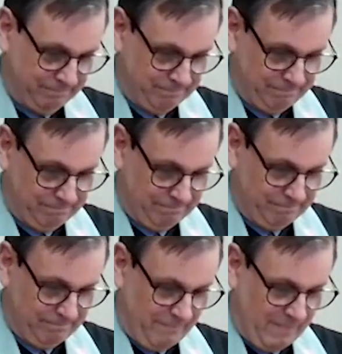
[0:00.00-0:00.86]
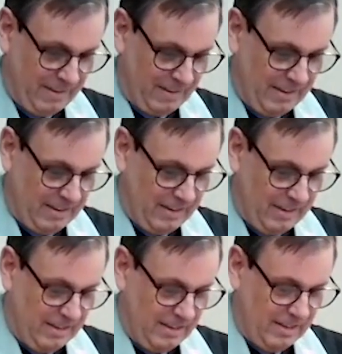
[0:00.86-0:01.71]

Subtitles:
[no speech]